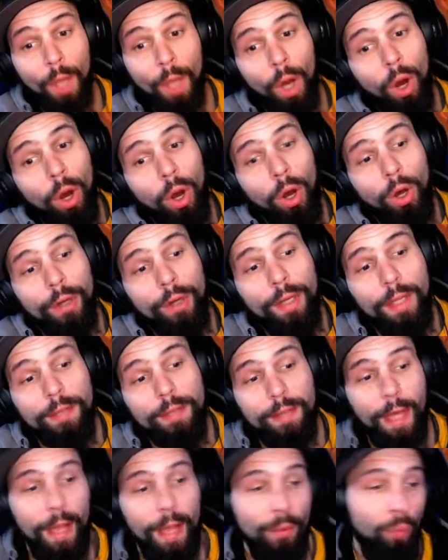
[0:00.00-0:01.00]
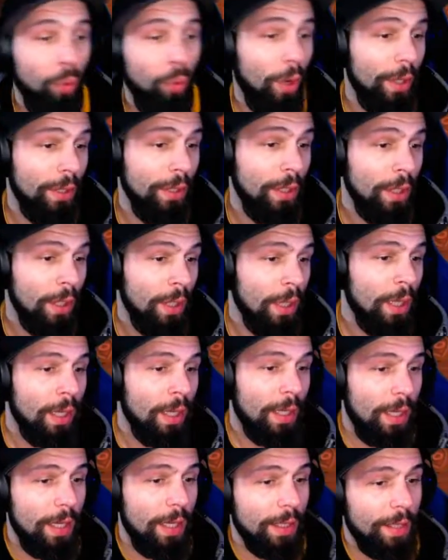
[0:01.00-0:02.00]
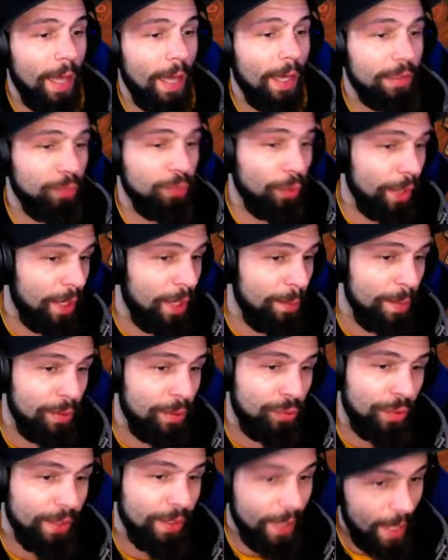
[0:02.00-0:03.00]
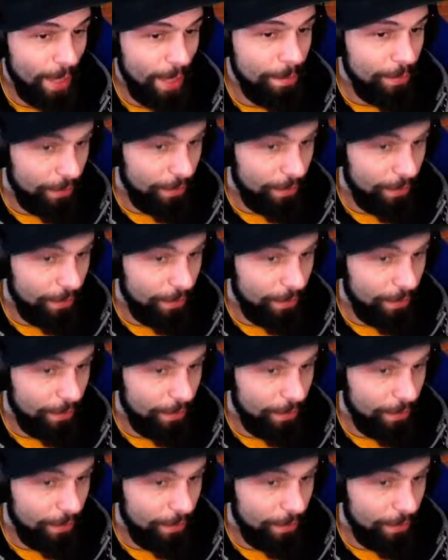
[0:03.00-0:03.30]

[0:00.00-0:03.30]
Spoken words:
On his A1, he attacks one enemy 3 times.